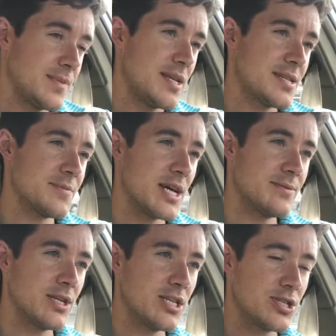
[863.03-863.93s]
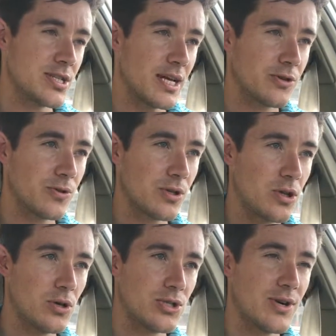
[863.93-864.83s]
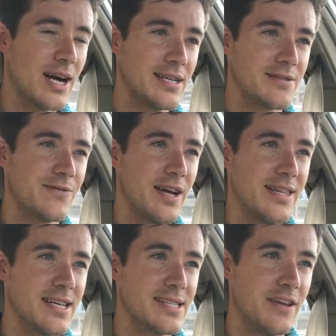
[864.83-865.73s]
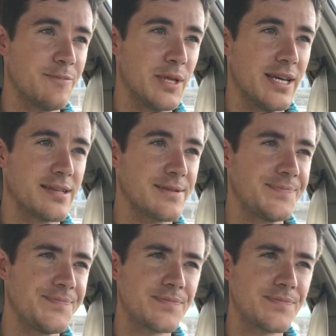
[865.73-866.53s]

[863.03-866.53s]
And sometimes you just got to close your eyes and find that safe place.